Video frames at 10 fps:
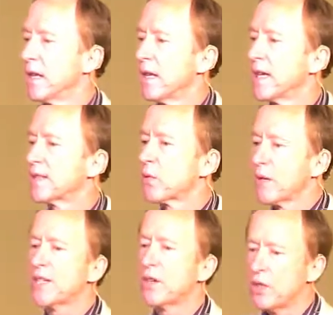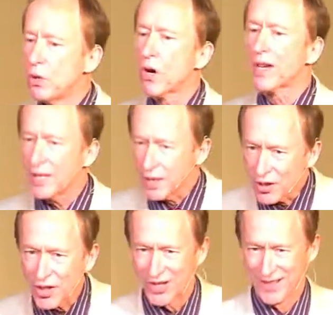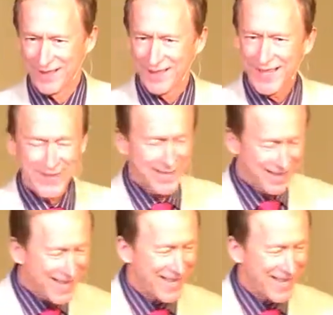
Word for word: is the reason you are here in this life.